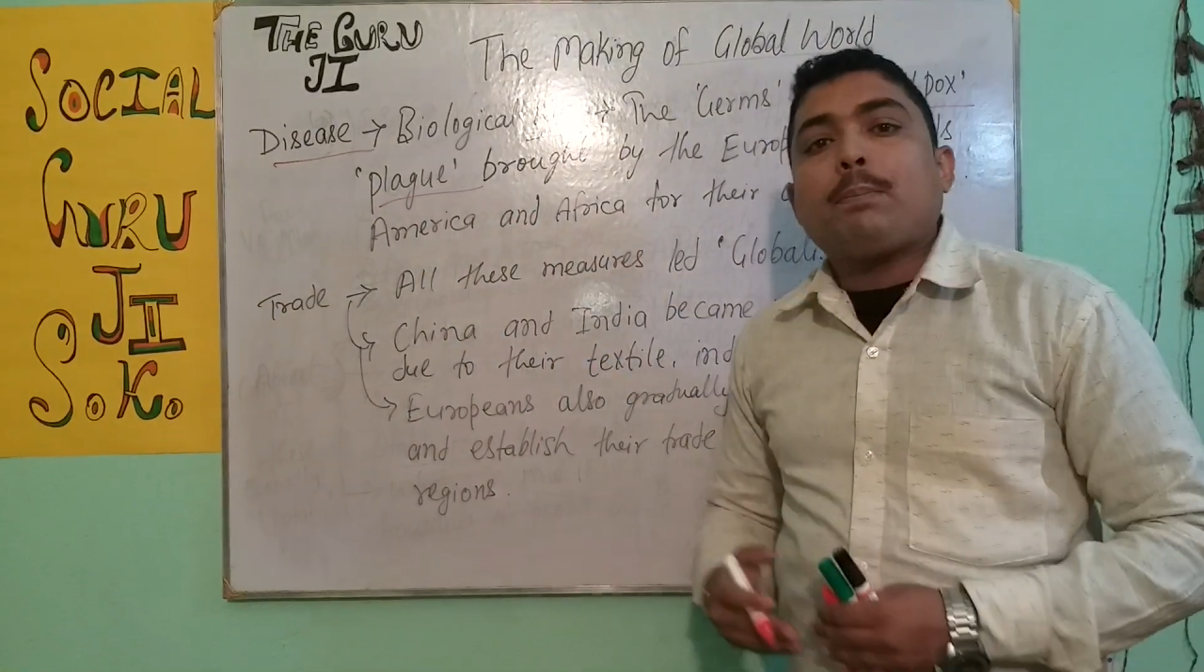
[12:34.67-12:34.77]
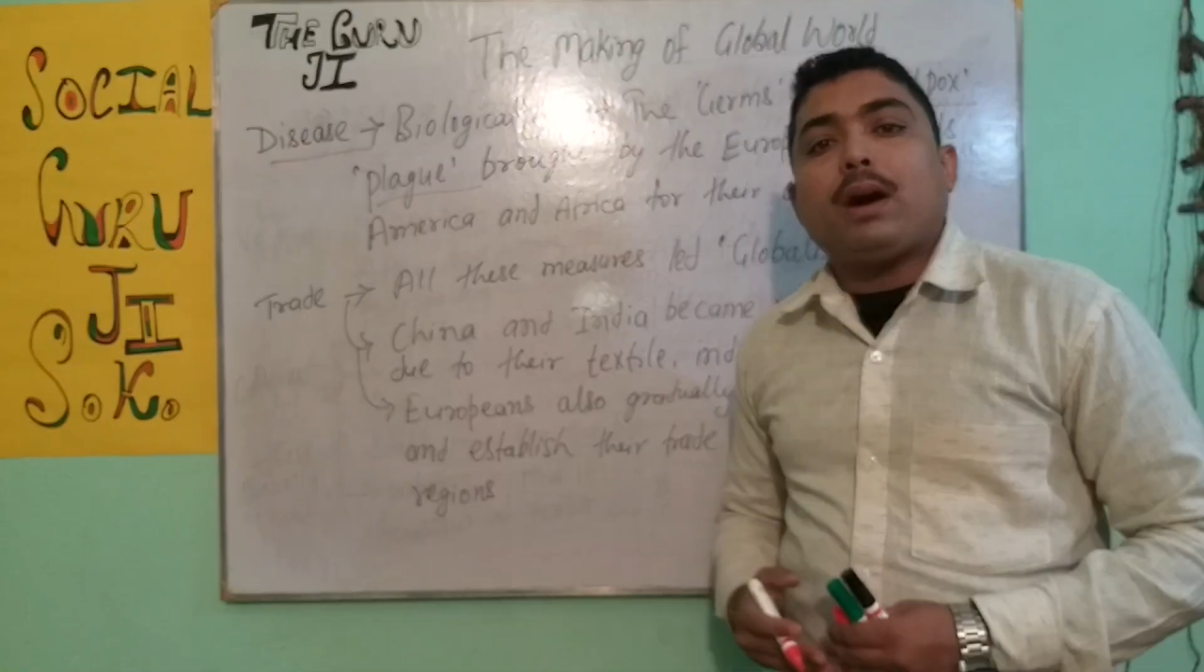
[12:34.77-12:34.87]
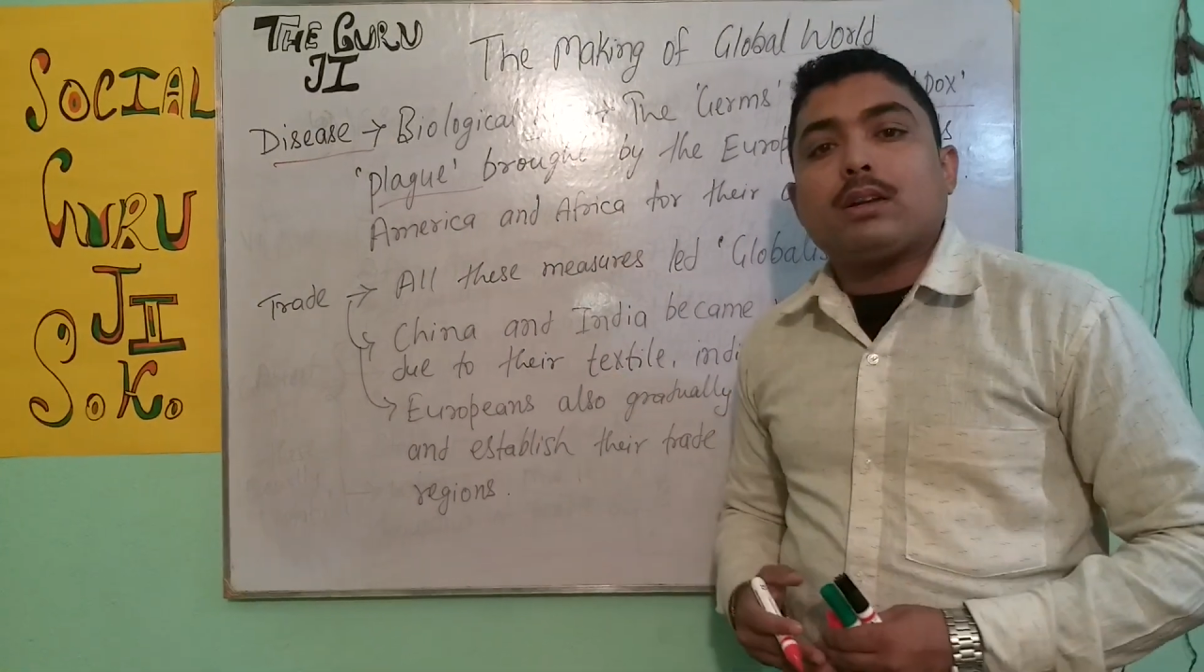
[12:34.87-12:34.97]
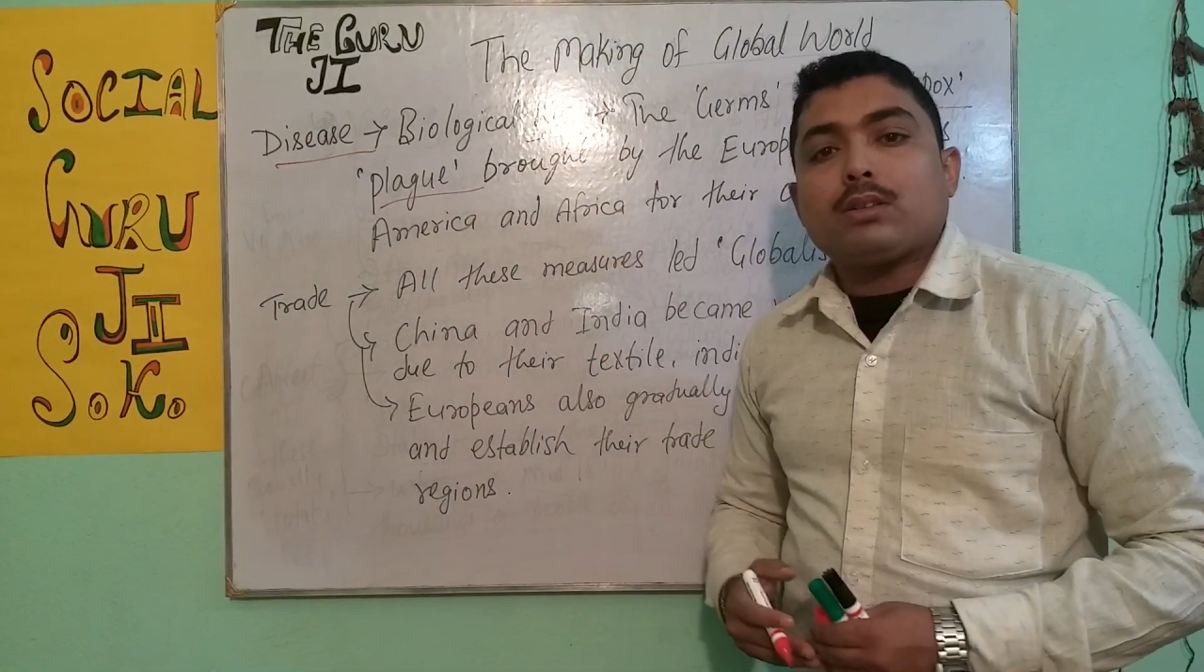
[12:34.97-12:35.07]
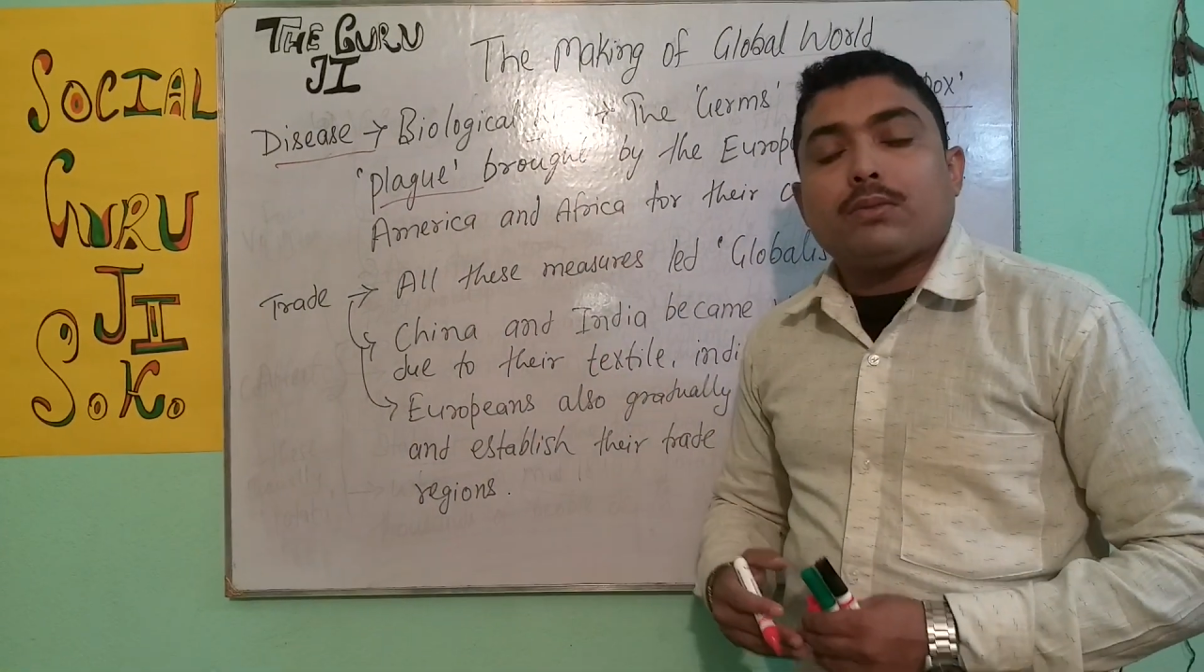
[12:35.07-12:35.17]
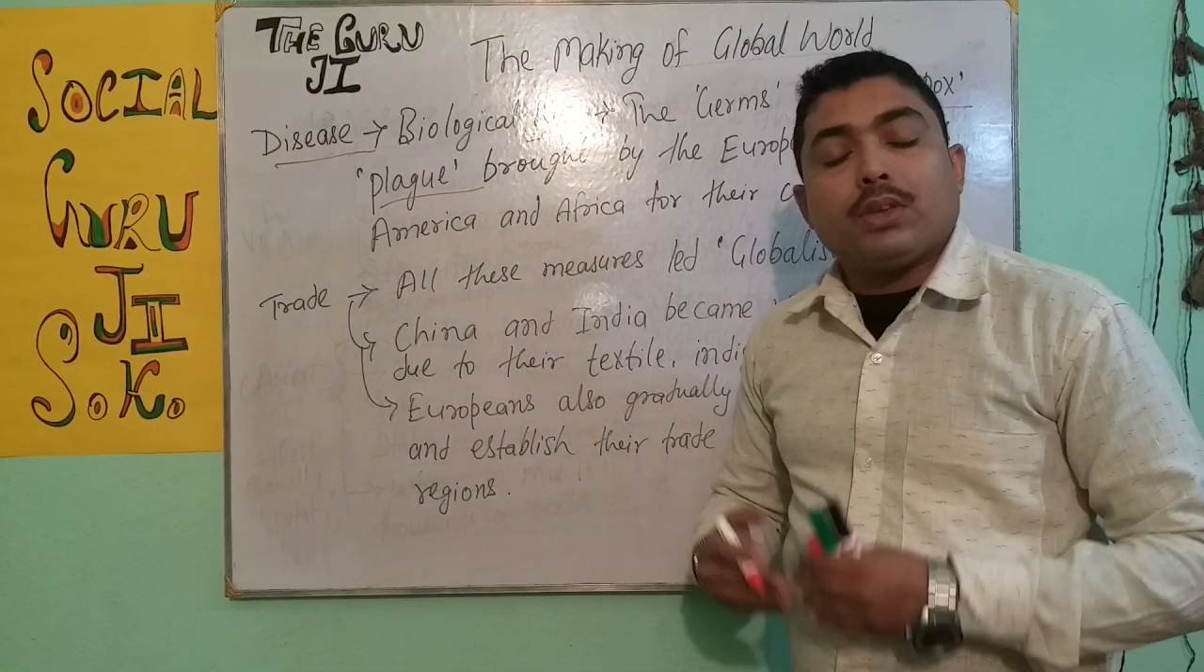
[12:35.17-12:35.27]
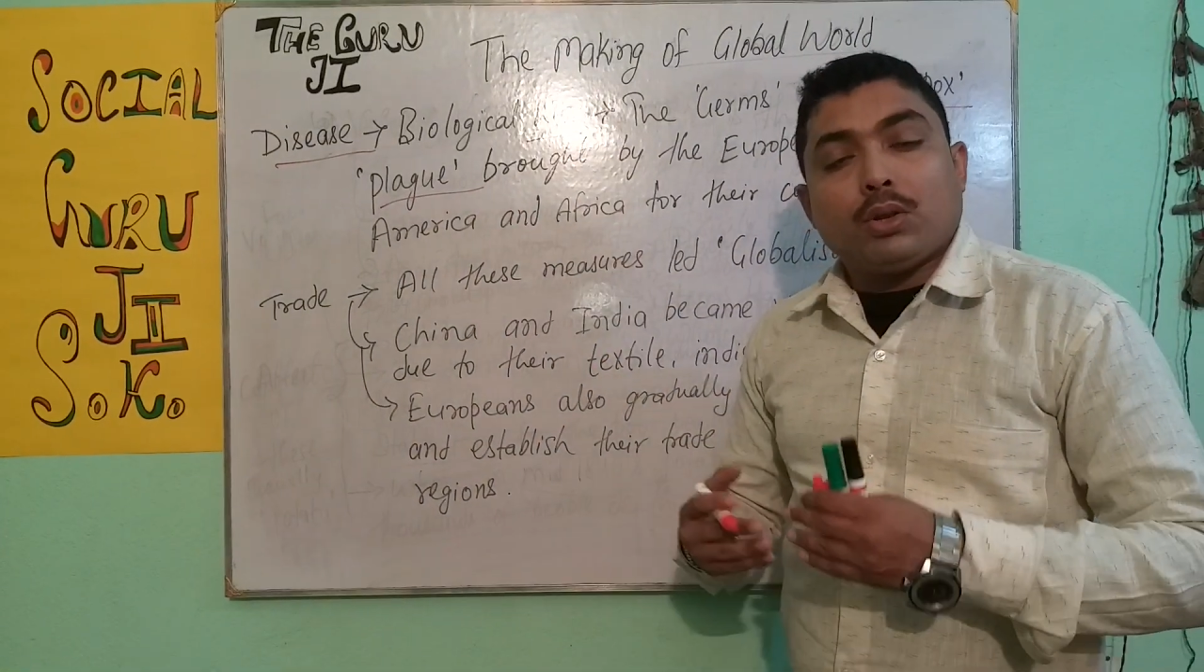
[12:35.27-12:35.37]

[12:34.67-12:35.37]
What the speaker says: part of the